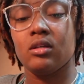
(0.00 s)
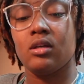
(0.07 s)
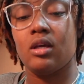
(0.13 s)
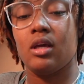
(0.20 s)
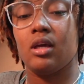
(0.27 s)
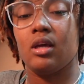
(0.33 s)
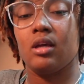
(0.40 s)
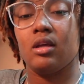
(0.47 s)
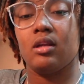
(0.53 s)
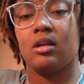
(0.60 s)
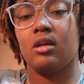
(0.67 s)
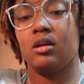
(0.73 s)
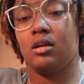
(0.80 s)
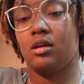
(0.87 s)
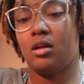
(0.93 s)
And
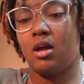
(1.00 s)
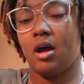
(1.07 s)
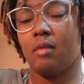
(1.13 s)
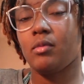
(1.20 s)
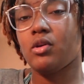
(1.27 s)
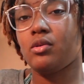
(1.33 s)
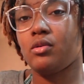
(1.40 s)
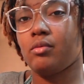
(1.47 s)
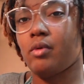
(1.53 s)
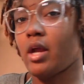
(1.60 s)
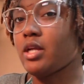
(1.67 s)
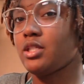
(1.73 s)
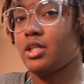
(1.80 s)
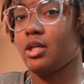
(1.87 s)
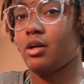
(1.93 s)
I'm gonna do the
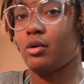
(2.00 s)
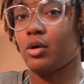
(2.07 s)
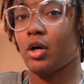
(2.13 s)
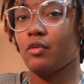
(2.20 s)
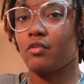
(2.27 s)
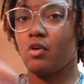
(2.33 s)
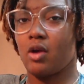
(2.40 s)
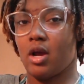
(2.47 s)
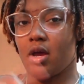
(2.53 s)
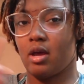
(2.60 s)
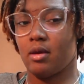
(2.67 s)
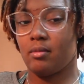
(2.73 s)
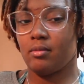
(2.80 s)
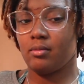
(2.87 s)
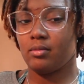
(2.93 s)
ratio of
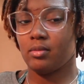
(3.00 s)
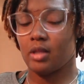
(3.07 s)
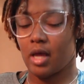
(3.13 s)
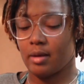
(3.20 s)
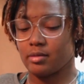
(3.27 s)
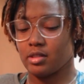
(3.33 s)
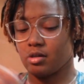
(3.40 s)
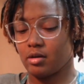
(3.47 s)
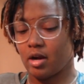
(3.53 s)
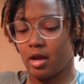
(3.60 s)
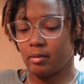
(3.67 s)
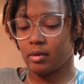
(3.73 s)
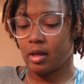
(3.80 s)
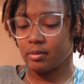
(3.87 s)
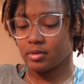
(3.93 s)
crab, lobster,
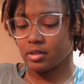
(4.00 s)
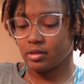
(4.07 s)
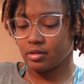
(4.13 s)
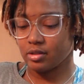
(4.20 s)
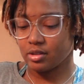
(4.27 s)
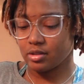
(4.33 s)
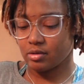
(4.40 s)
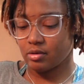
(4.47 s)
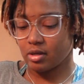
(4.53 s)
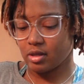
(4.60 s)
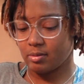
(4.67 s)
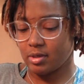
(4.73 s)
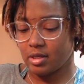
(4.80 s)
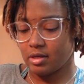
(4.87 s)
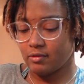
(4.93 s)
just so it can
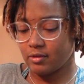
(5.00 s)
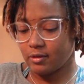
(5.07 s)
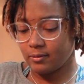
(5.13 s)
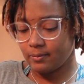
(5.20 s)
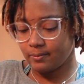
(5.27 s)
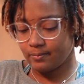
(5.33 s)
be even.